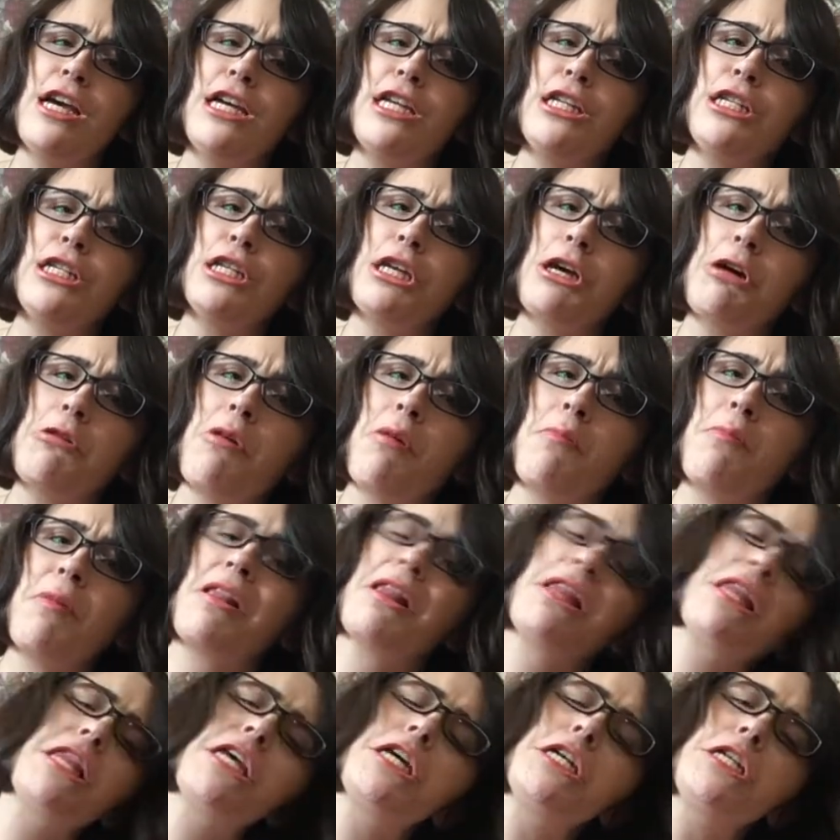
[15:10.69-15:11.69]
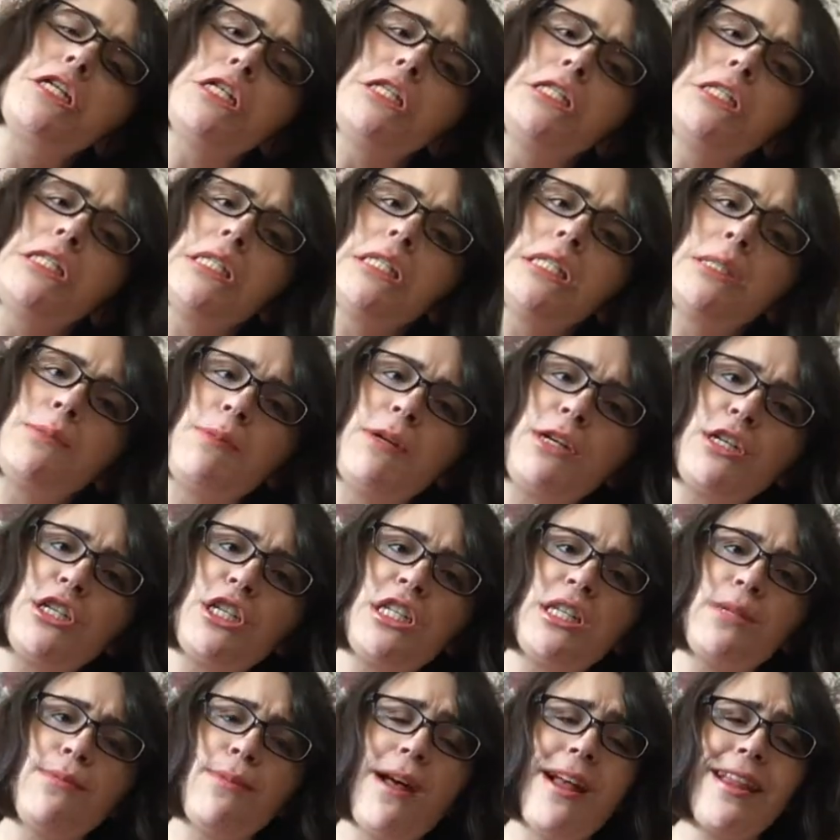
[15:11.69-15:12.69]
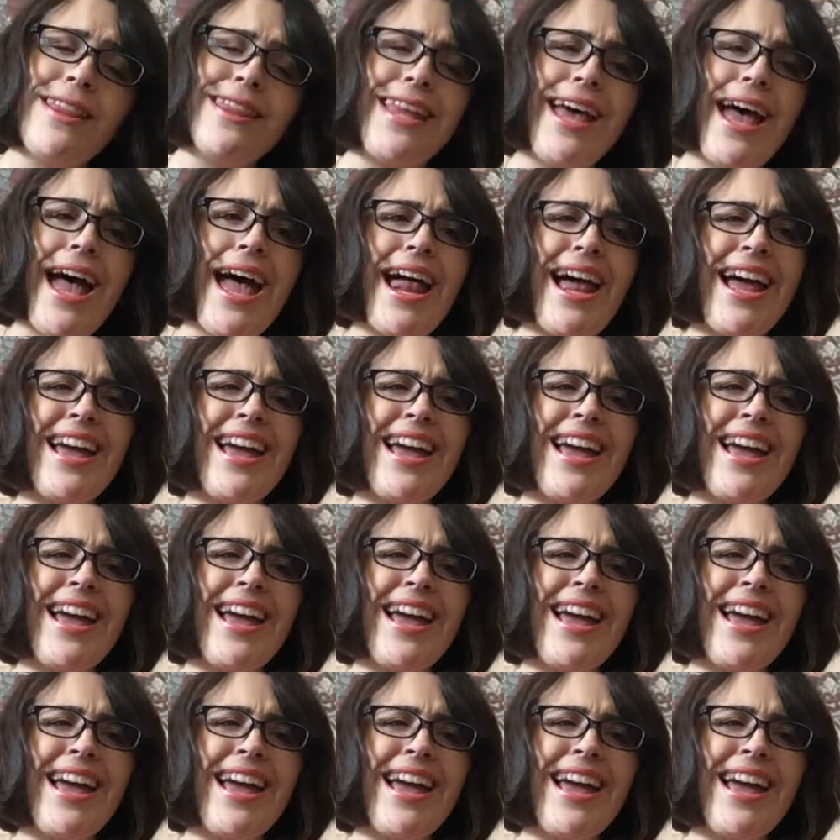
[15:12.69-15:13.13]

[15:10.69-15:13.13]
so I'm a little suspicious about that.